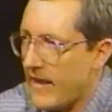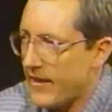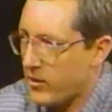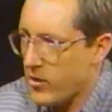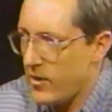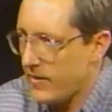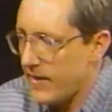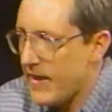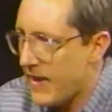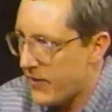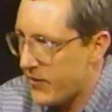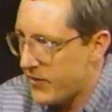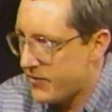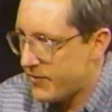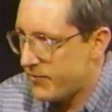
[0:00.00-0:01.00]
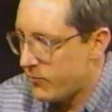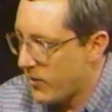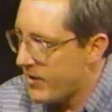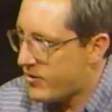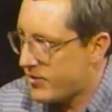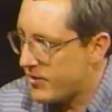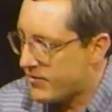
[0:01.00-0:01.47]
like all the others,
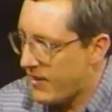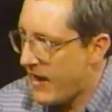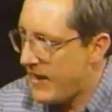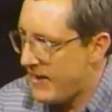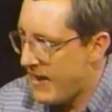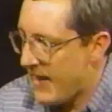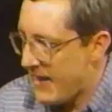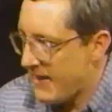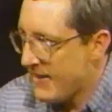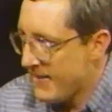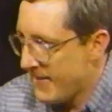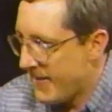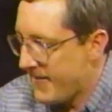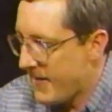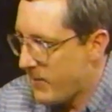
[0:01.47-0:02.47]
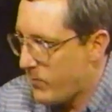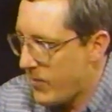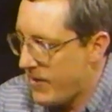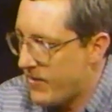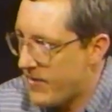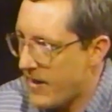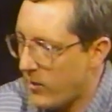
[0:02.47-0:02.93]
reached its heyday and then
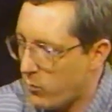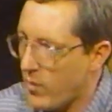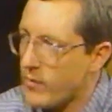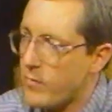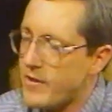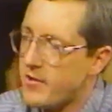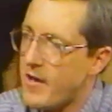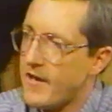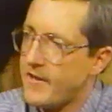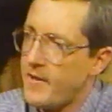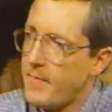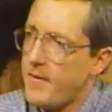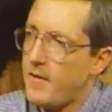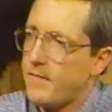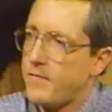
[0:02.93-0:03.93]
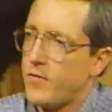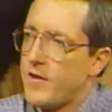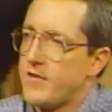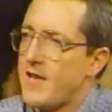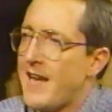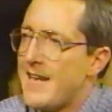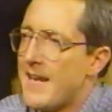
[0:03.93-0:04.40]
petered out. What are we talking about for
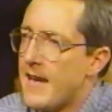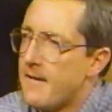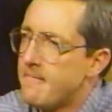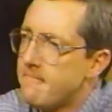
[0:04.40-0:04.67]
its heyday?